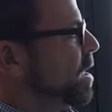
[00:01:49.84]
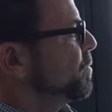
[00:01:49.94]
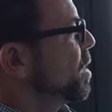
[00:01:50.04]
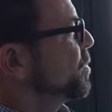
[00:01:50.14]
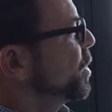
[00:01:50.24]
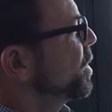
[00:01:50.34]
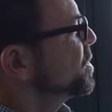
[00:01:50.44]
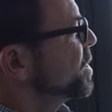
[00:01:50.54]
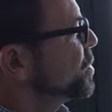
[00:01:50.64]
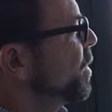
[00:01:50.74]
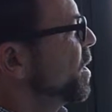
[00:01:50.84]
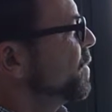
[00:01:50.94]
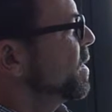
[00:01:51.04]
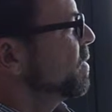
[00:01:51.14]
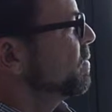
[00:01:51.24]
I'm, I'm curious, is there
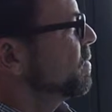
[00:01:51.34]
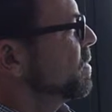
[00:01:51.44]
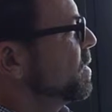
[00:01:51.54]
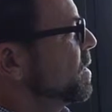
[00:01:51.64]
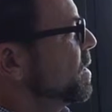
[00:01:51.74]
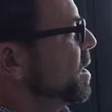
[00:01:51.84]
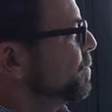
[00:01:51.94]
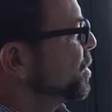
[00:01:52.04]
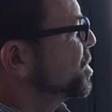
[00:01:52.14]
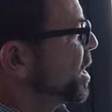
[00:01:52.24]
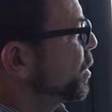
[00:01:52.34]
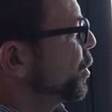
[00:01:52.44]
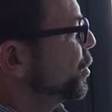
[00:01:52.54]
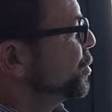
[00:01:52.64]
anything in particular you're